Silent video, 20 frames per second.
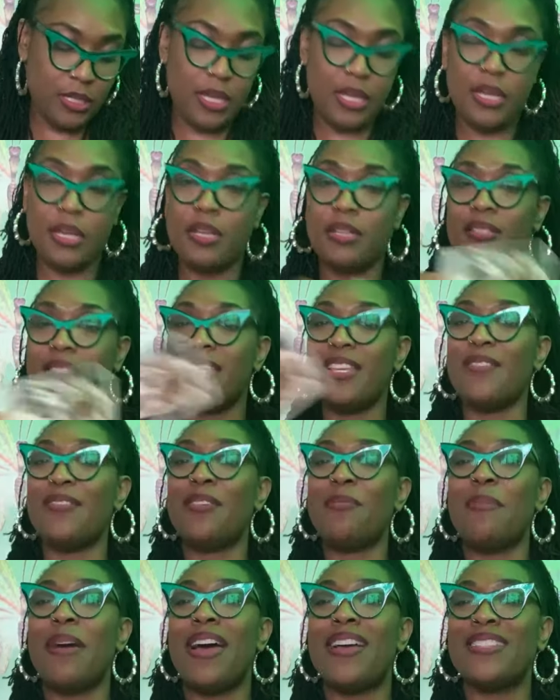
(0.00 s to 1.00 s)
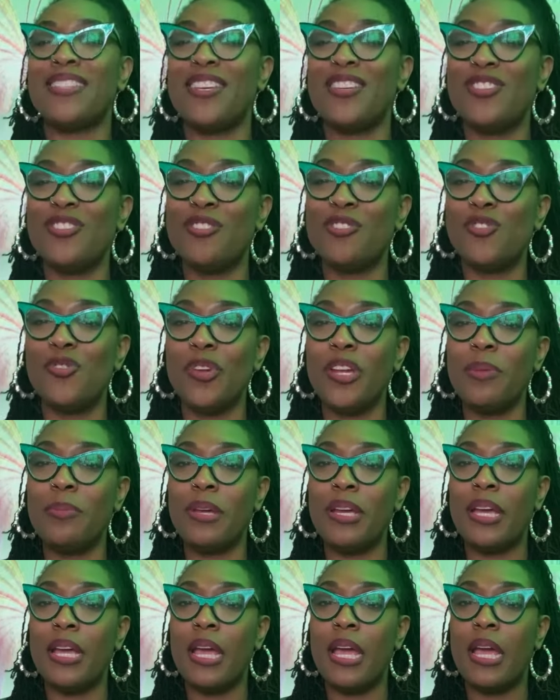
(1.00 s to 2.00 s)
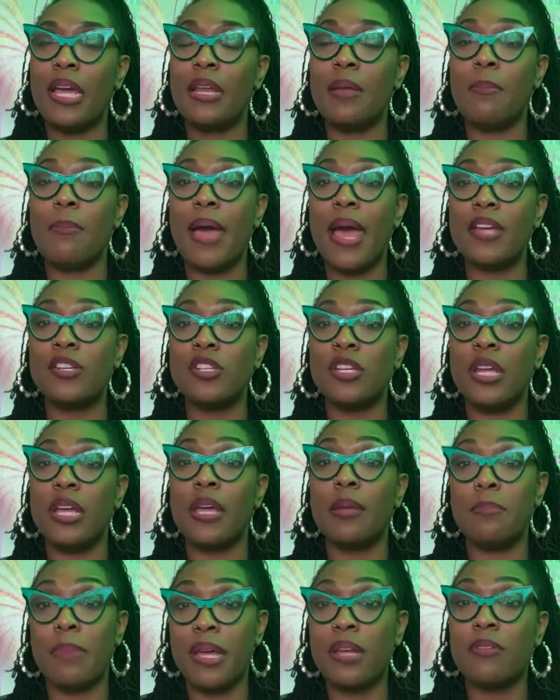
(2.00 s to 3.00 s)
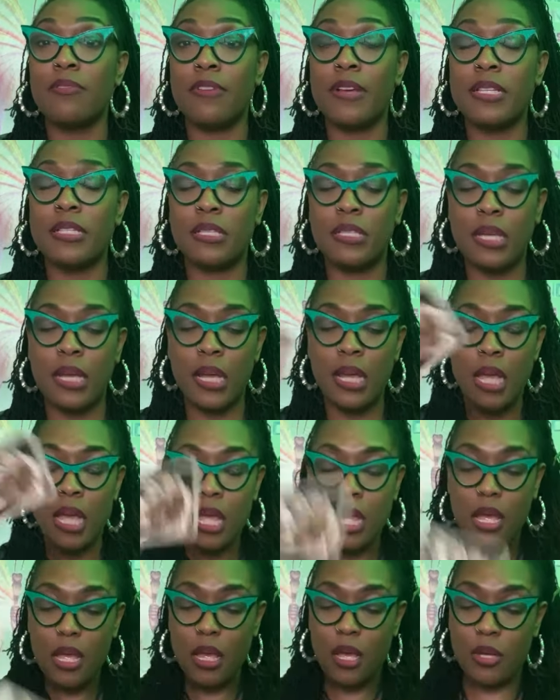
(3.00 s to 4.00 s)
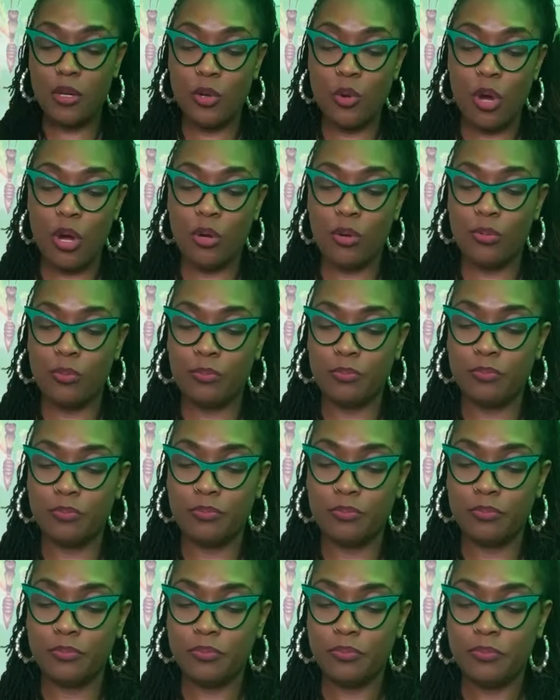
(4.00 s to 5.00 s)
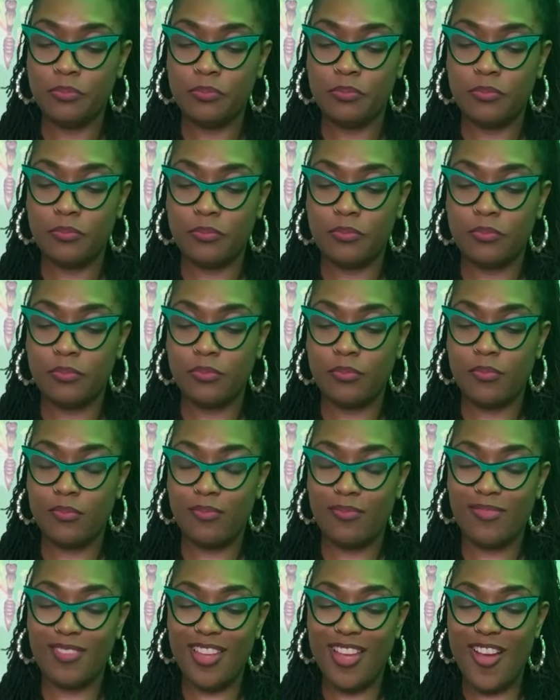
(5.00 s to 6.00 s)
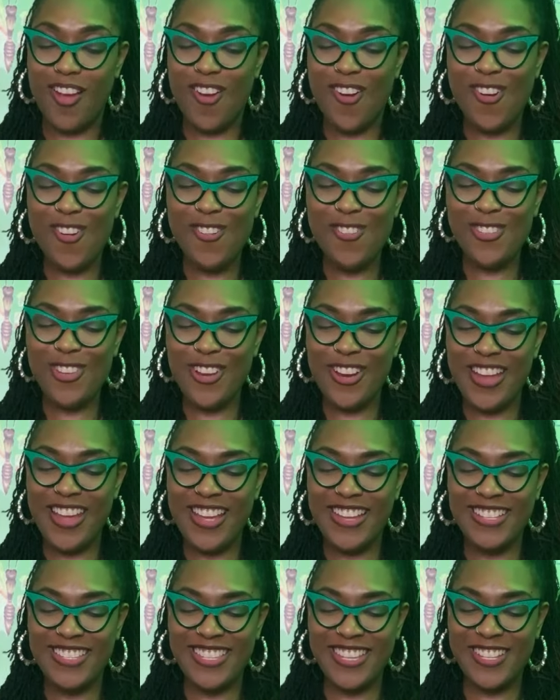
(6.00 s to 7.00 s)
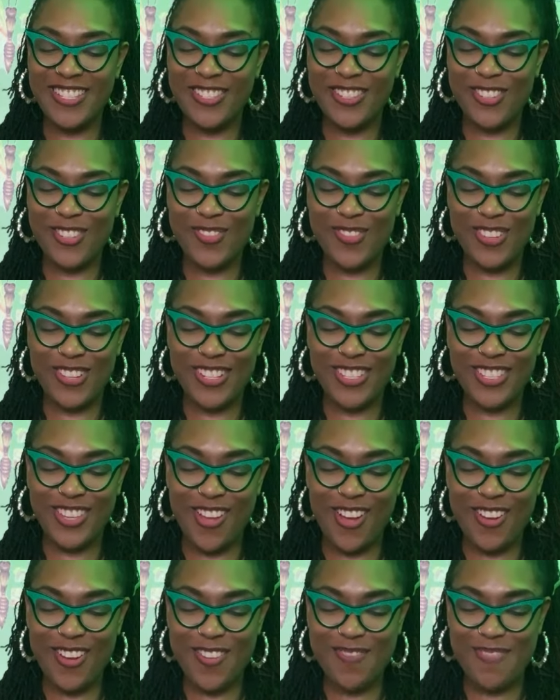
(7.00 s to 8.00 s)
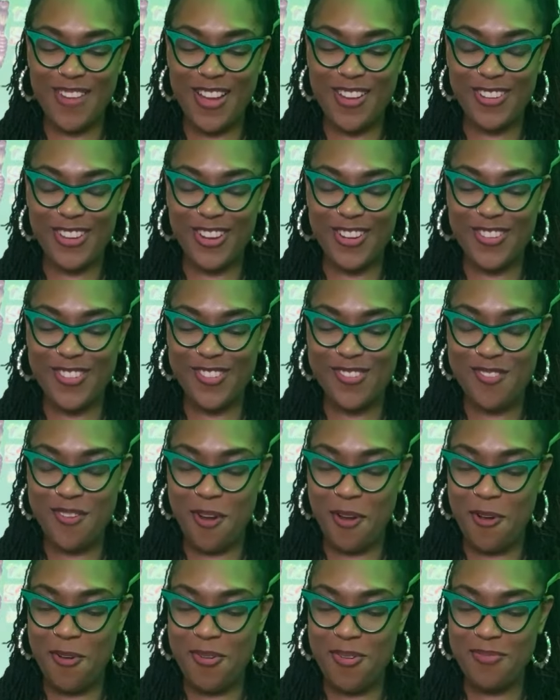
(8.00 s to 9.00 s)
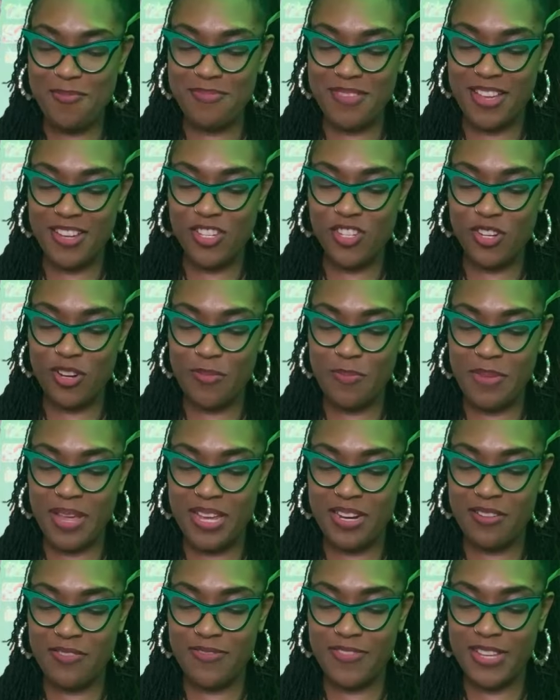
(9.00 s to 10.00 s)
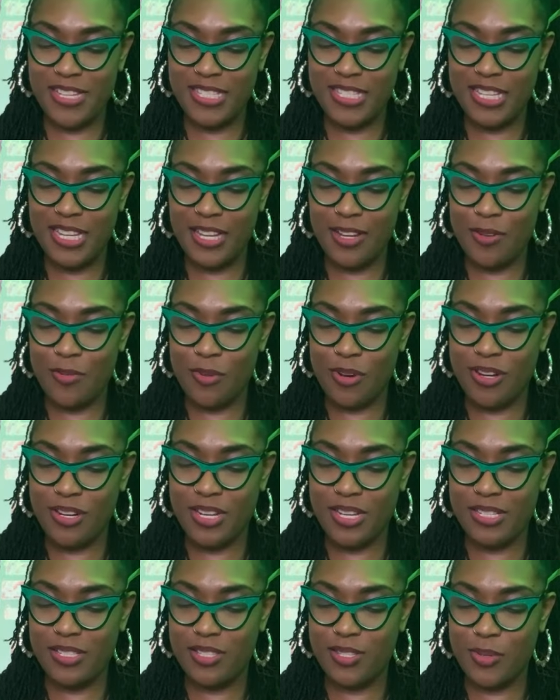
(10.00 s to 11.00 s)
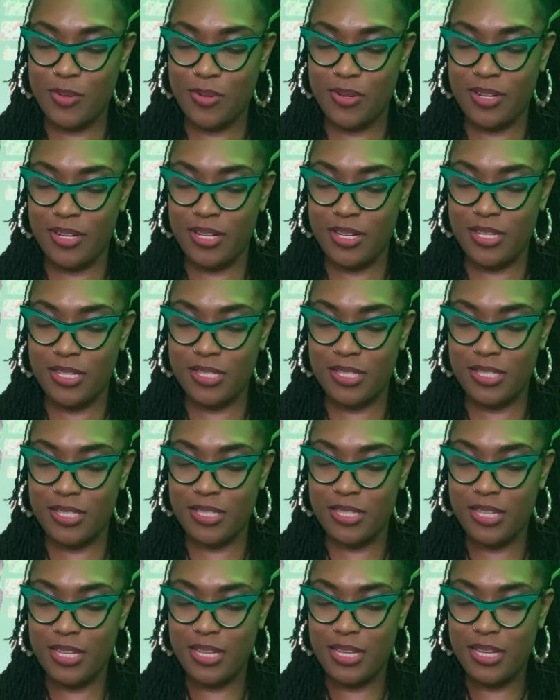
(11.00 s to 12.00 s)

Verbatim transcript: Yeah, 7 of baskets. You're dreaming and imagining and manifesting a new home. Oh, your ancestors want to talk about your new home that you're manifesting and working towards.